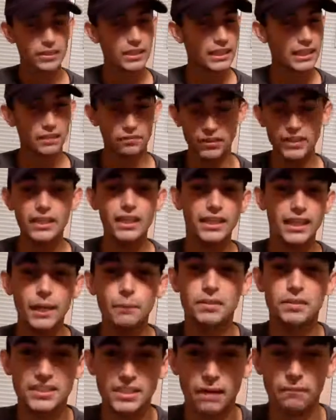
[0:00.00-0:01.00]
If he can
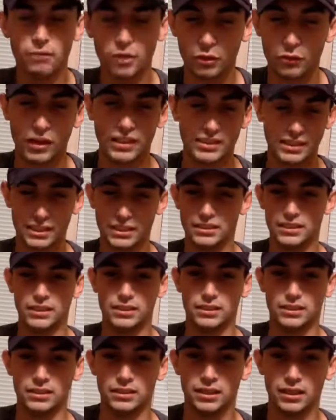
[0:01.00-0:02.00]
keep this up for the rest of the
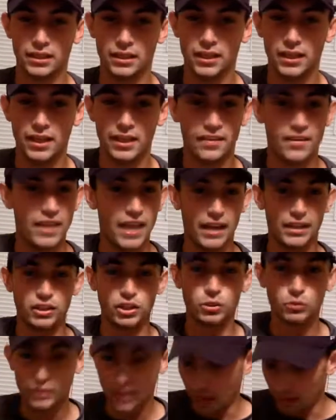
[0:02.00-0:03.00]
season, then
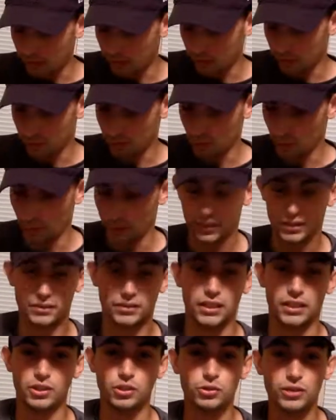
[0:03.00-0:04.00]
you gotta love the way.
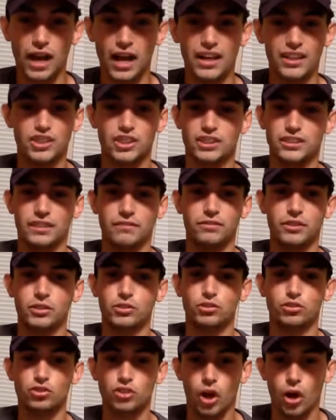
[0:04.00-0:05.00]
Then you gotta just feel
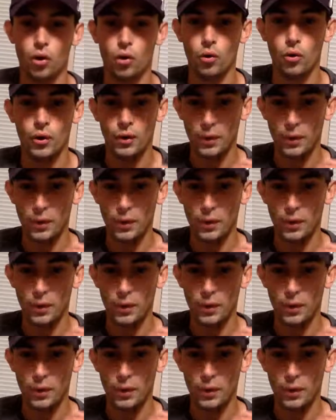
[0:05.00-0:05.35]
so